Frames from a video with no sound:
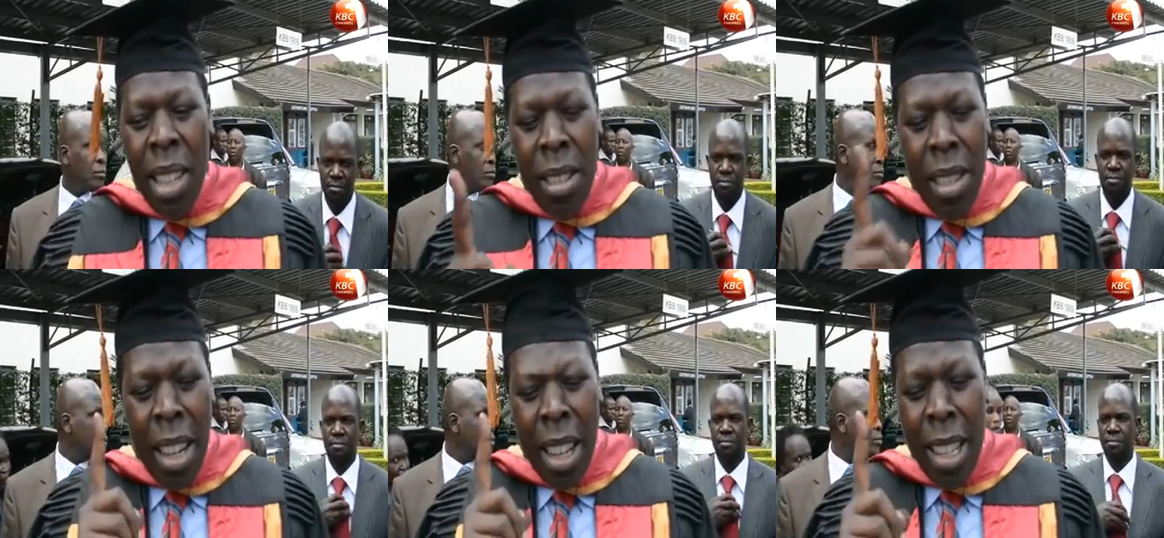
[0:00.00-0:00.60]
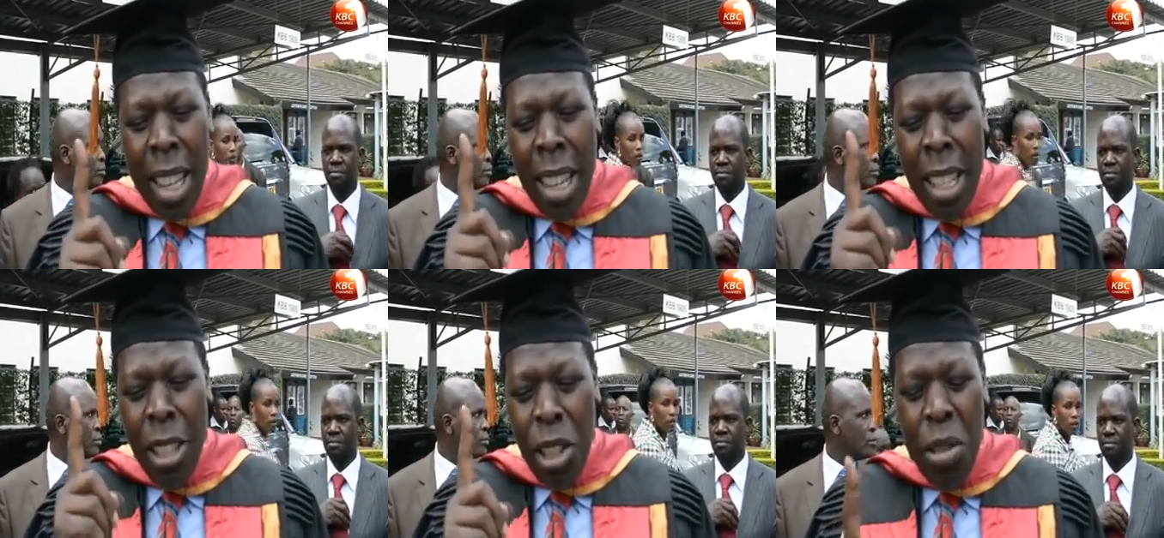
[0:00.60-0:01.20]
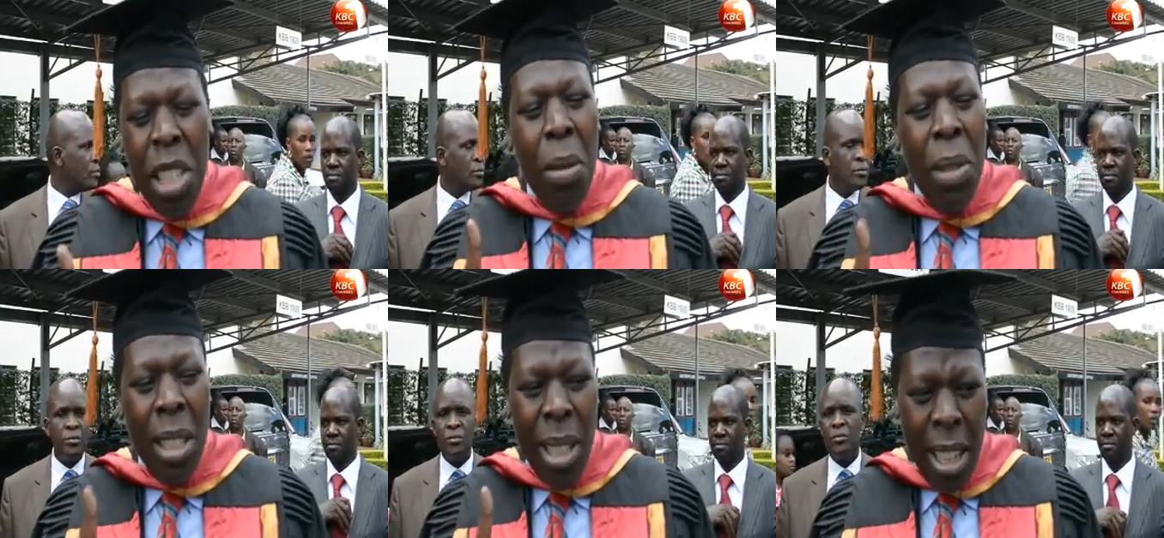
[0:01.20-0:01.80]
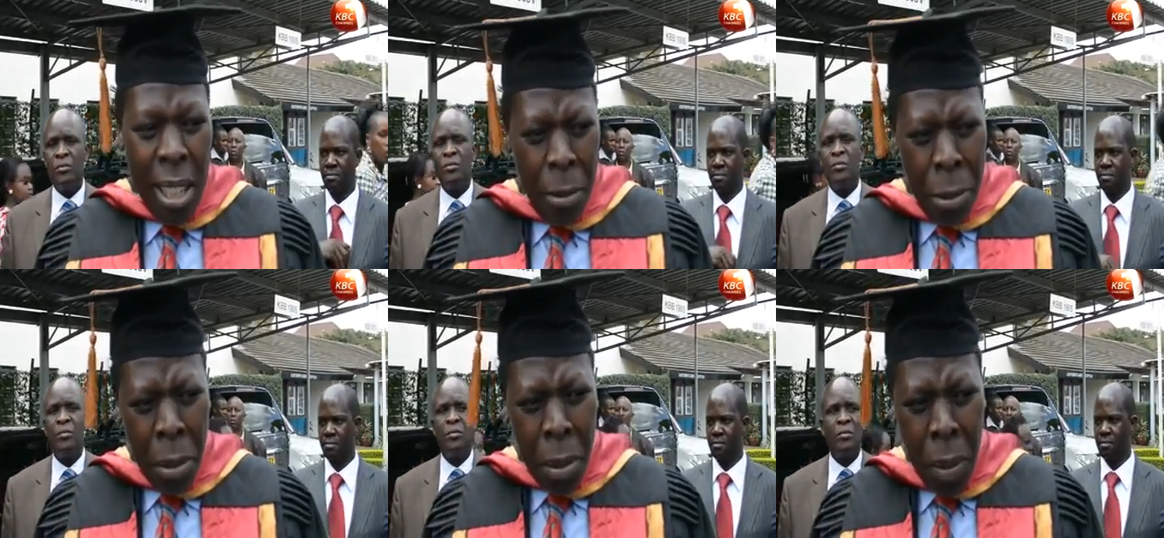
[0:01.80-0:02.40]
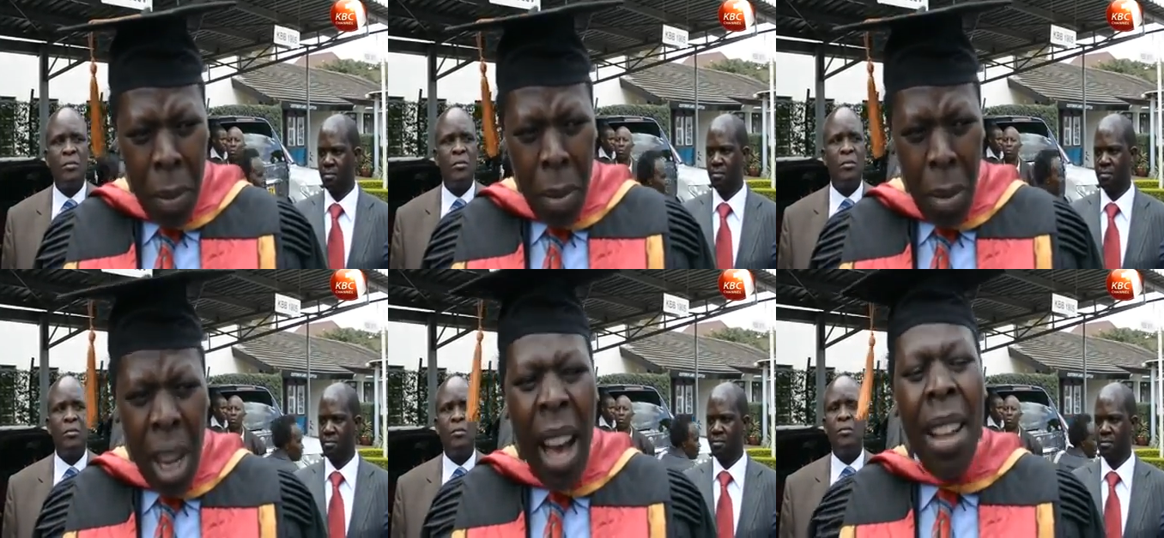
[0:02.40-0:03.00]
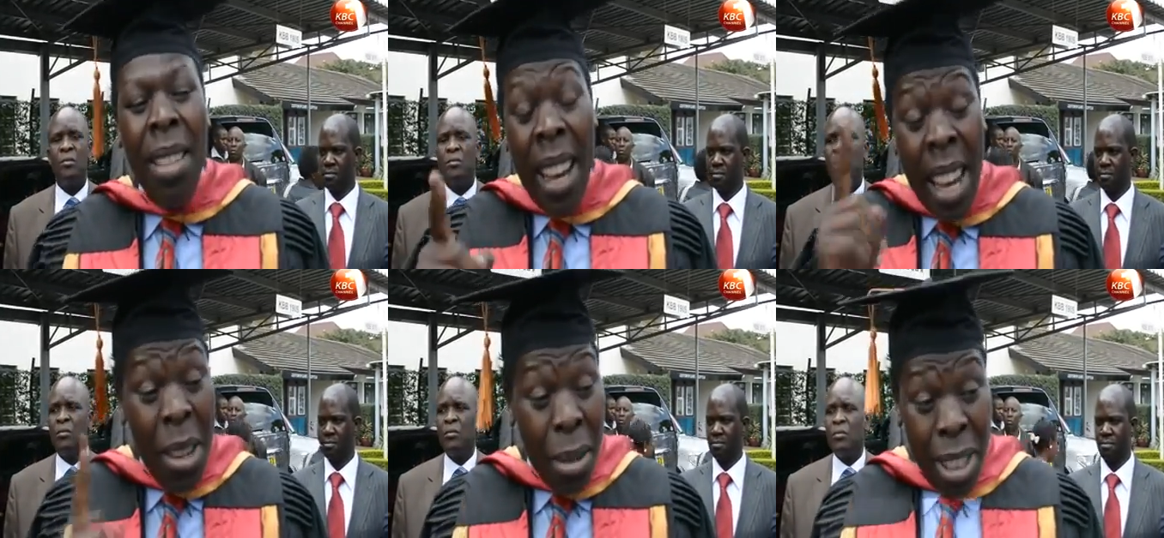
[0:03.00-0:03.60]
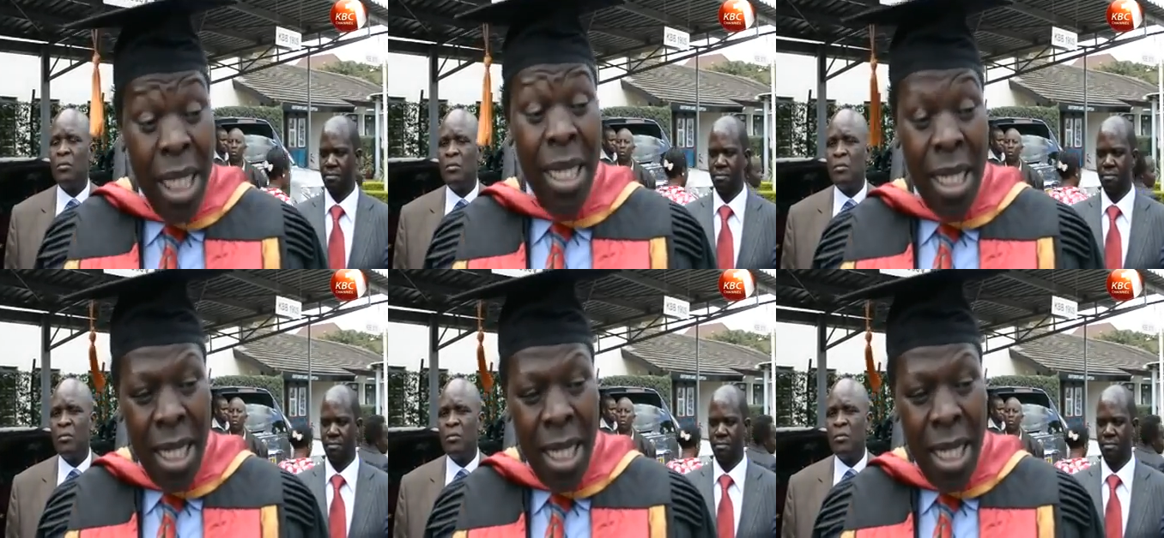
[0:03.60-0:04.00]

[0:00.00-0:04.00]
Speaker 1: the, uh, the, the duty of the state and the head of state.